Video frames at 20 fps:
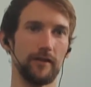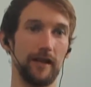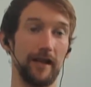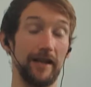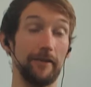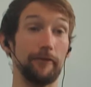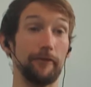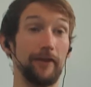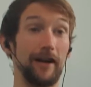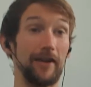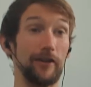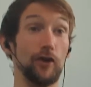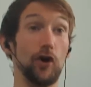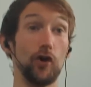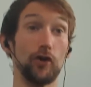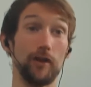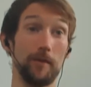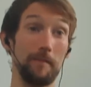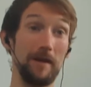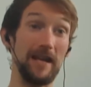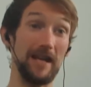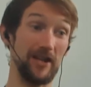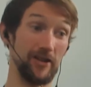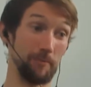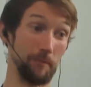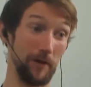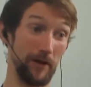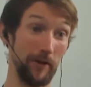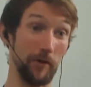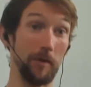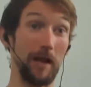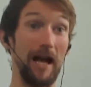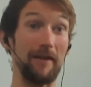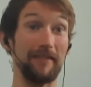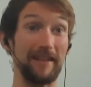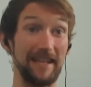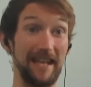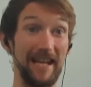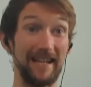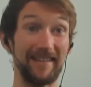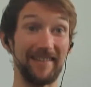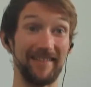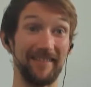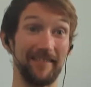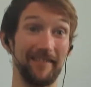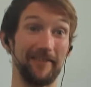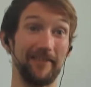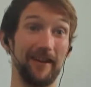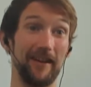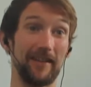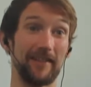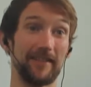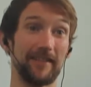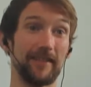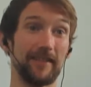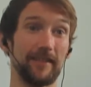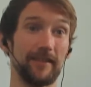And in fact, not diminish, but it will have a negative effect.